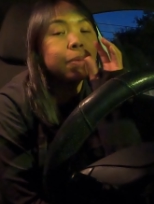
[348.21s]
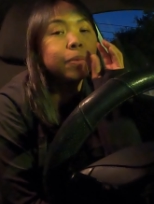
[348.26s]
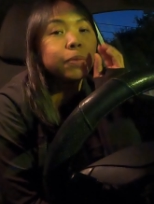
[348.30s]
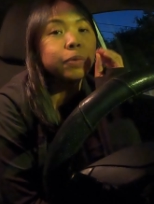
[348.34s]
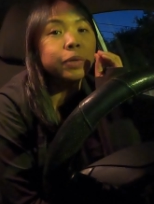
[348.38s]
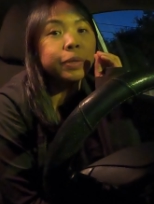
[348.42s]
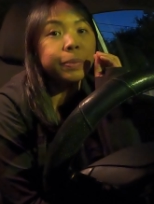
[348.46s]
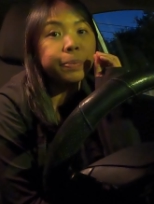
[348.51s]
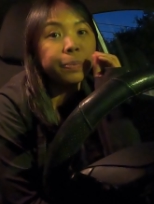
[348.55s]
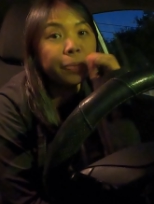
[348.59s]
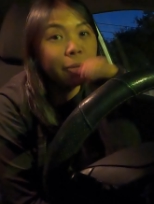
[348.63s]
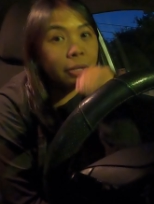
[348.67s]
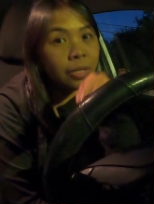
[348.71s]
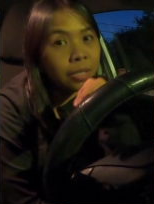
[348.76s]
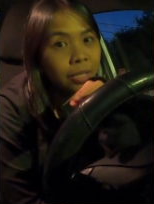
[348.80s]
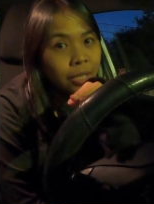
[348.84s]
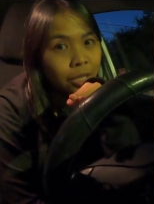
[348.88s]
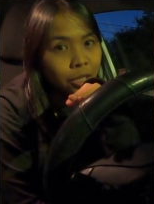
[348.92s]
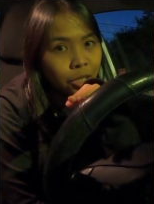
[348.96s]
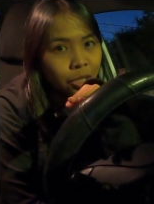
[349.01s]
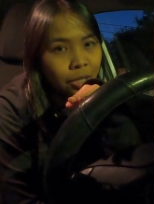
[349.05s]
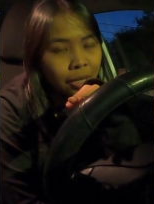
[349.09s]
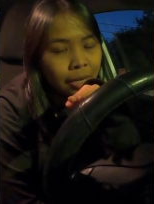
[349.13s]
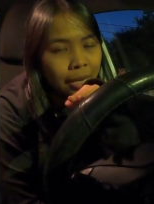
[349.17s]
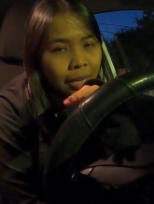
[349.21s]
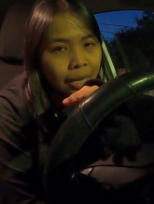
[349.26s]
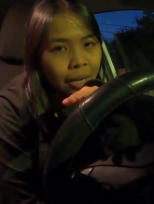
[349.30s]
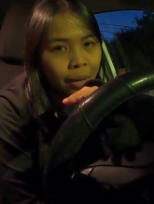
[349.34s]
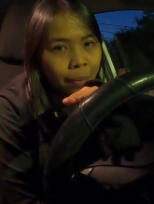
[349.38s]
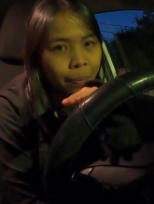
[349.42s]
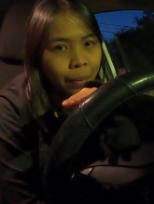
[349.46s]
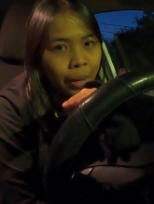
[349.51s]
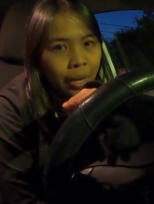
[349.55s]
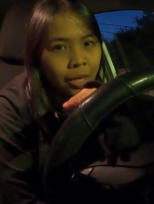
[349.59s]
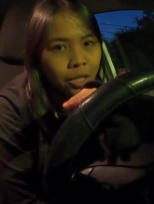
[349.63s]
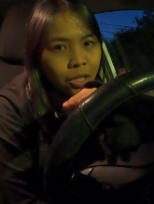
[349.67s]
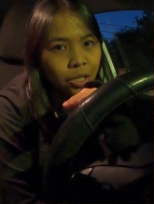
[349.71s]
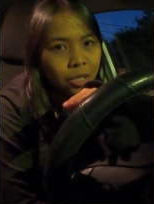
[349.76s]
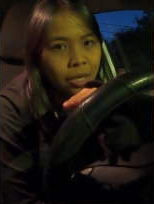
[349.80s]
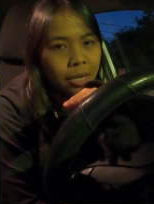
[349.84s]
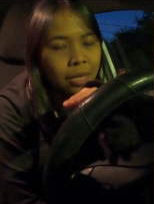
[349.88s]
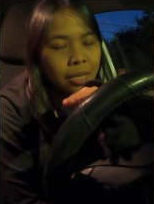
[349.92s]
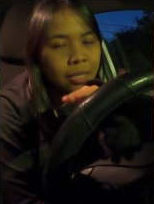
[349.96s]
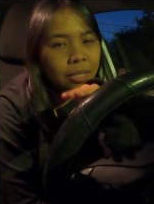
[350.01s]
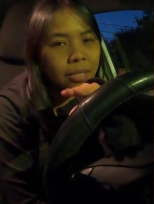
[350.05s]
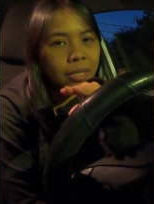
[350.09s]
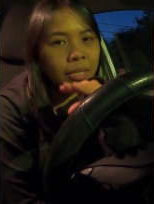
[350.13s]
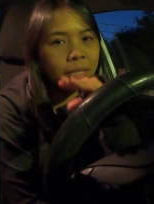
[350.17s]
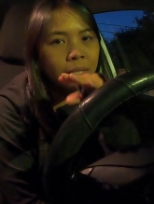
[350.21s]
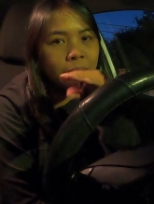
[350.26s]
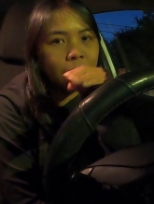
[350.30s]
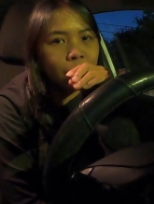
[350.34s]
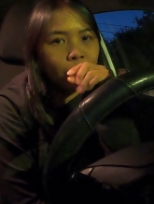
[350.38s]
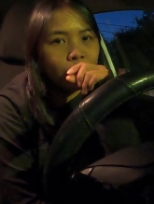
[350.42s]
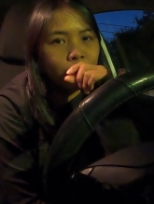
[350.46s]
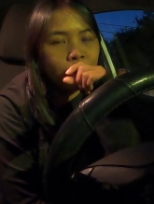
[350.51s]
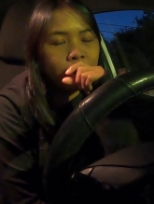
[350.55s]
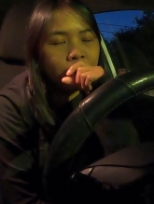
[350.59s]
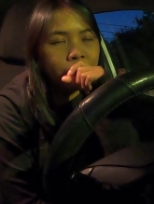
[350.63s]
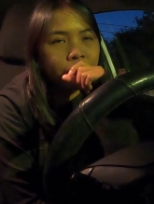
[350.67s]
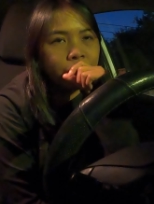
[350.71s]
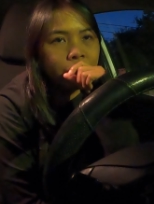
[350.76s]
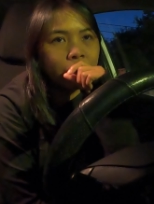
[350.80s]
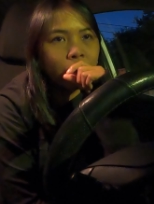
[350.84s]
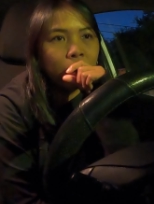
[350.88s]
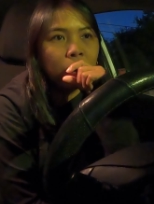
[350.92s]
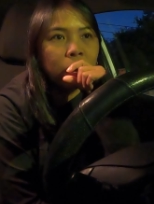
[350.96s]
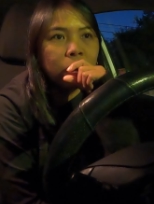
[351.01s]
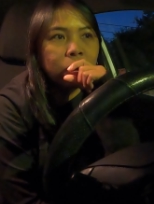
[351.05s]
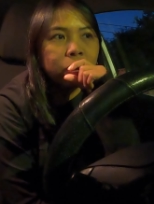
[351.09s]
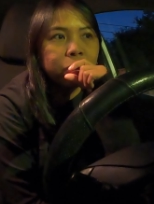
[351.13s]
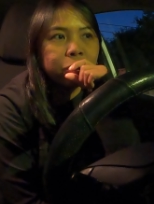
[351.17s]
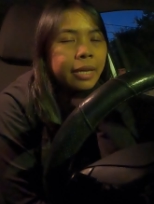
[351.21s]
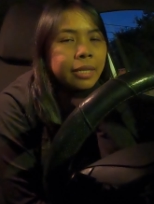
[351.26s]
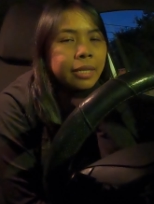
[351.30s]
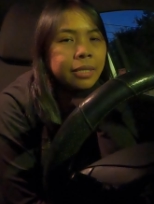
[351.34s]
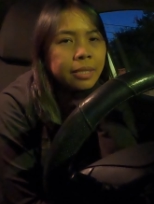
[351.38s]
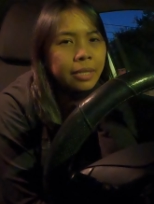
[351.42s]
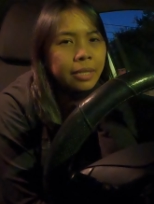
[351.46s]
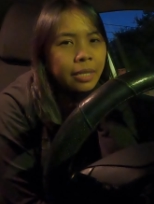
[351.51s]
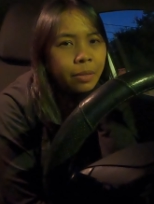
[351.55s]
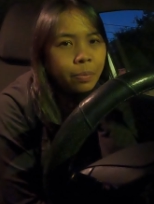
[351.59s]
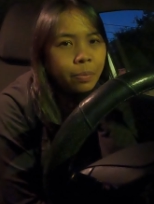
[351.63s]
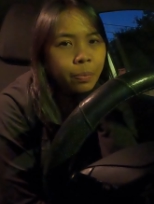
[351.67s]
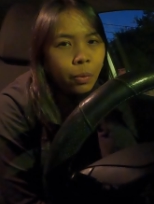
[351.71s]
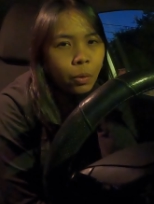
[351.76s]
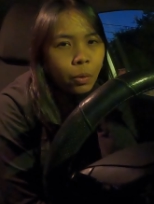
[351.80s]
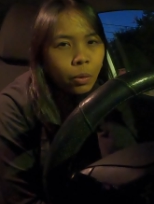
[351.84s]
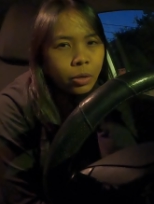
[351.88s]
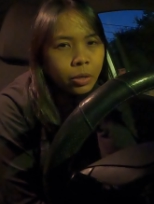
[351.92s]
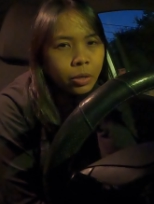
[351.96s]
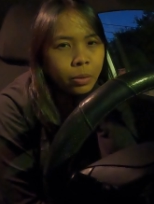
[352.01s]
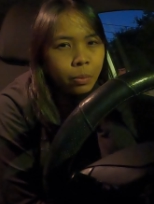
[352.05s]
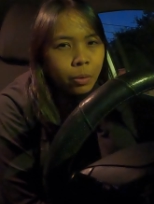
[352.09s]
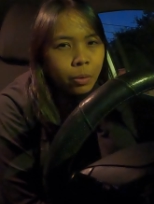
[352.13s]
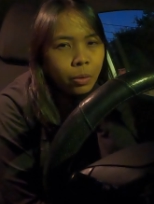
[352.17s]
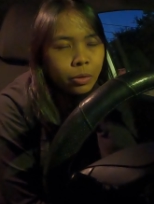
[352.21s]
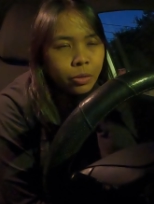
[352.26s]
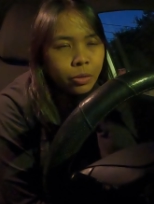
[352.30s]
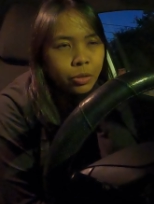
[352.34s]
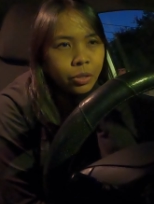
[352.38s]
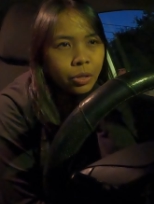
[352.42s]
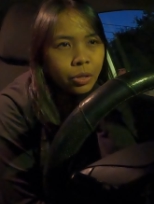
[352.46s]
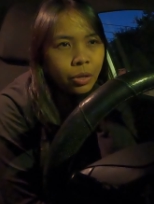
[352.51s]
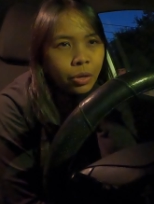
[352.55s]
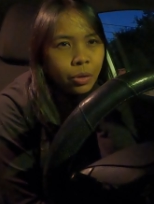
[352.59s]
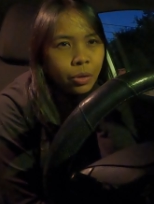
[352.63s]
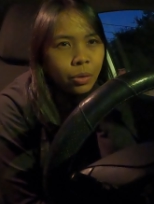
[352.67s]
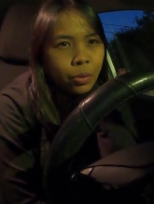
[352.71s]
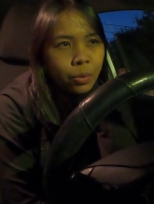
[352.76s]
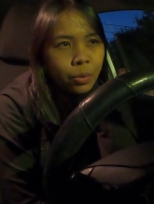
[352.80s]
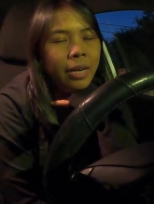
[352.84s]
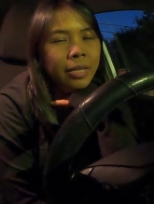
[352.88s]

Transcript: Repositioning a patient, it's so difficult. I did portable too.